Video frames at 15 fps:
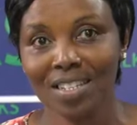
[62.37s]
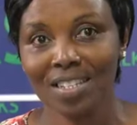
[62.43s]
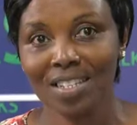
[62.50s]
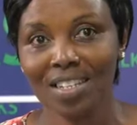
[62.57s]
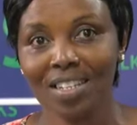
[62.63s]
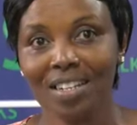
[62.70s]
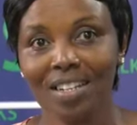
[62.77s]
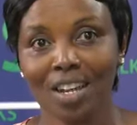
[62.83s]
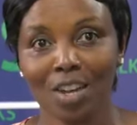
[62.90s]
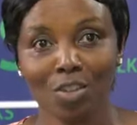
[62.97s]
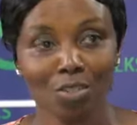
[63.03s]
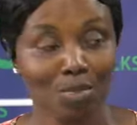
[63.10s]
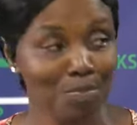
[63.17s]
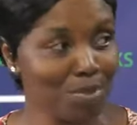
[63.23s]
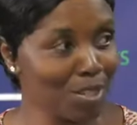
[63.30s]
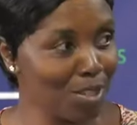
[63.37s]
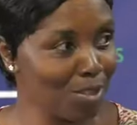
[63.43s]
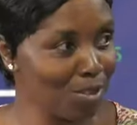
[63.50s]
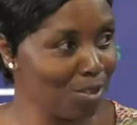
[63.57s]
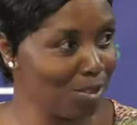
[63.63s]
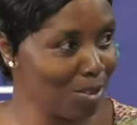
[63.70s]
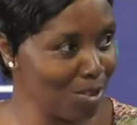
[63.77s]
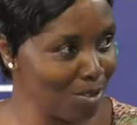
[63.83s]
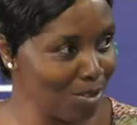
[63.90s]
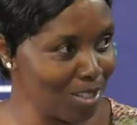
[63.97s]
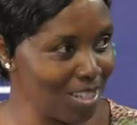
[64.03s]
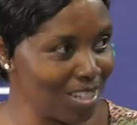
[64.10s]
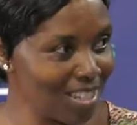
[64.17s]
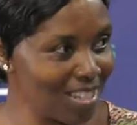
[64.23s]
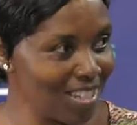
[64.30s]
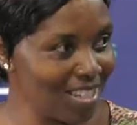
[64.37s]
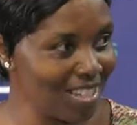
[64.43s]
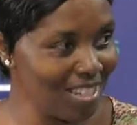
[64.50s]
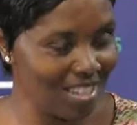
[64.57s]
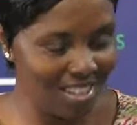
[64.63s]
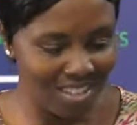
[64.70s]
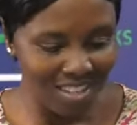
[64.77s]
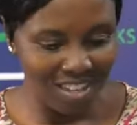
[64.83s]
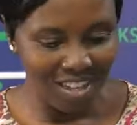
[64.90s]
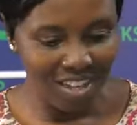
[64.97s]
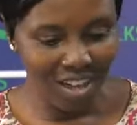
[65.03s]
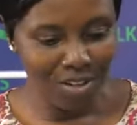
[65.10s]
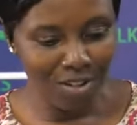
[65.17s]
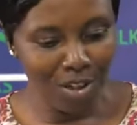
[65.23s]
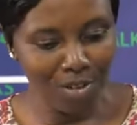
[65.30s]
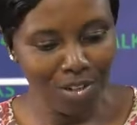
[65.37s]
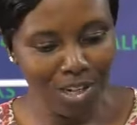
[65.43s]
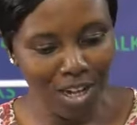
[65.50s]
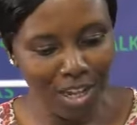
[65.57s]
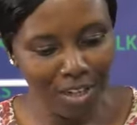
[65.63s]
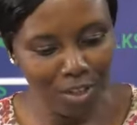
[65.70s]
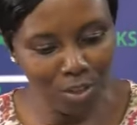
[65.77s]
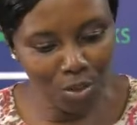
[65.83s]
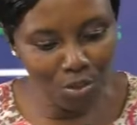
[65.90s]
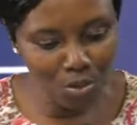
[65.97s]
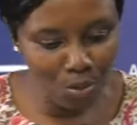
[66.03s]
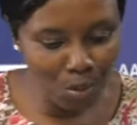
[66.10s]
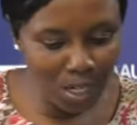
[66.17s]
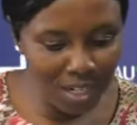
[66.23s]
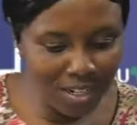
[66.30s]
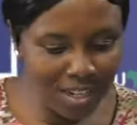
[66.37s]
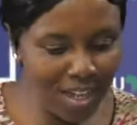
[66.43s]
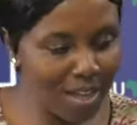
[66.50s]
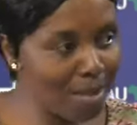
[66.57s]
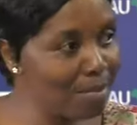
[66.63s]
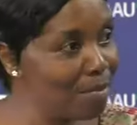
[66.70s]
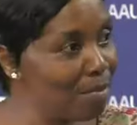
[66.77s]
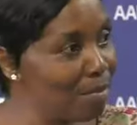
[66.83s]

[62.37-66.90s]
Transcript: and I will be your host. I would like to welcome